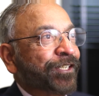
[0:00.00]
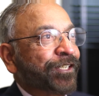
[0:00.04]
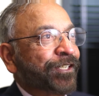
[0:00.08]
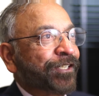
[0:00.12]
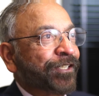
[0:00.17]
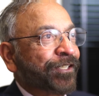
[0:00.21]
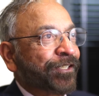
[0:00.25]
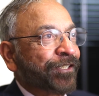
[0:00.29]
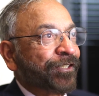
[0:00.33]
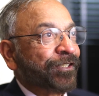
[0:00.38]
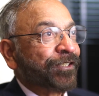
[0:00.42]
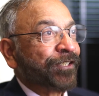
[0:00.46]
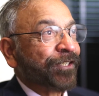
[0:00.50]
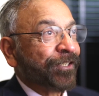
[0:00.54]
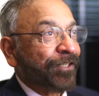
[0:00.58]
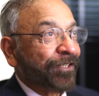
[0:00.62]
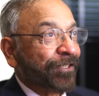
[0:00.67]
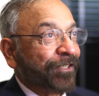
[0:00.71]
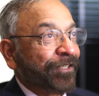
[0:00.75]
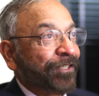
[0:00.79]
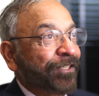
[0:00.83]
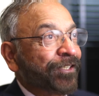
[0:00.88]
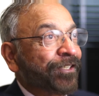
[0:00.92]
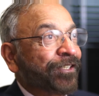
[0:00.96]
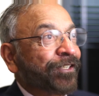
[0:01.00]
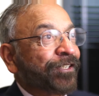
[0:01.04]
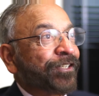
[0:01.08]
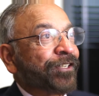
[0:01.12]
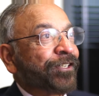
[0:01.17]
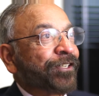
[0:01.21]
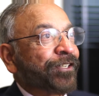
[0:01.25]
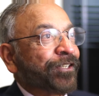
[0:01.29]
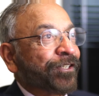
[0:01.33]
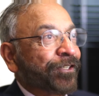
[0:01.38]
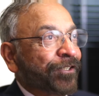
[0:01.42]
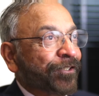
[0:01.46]
in a
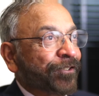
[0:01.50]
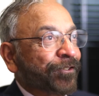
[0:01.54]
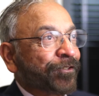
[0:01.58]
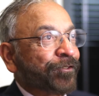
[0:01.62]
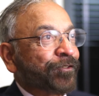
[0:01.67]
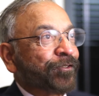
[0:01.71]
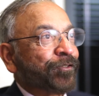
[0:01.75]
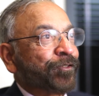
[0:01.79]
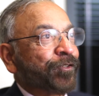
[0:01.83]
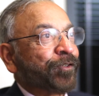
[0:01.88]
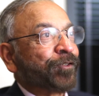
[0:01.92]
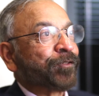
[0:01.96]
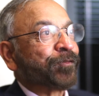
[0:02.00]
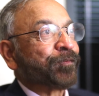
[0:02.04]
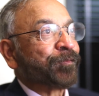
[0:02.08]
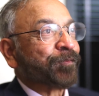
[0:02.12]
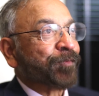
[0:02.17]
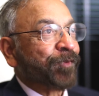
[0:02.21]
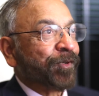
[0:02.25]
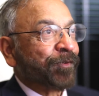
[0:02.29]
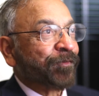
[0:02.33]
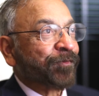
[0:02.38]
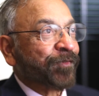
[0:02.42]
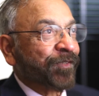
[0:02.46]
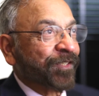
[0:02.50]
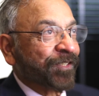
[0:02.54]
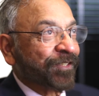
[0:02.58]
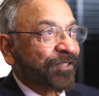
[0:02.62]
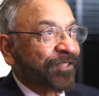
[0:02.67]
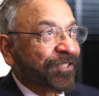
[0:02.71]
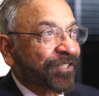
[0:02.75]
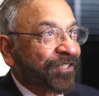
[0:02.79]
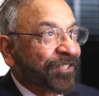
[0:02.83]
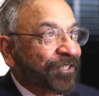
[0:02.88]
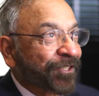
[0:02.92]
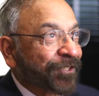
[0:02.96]
non profit?